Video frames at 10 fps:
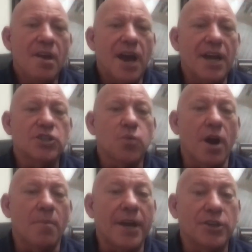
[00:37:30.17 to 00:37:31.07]
I just want
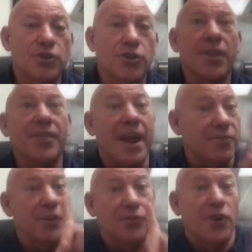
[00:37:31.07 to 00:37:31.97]
to make sure that
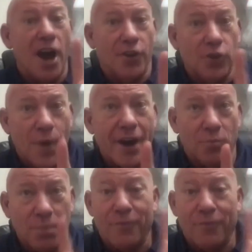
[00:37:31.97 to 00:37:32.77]
they're not on the record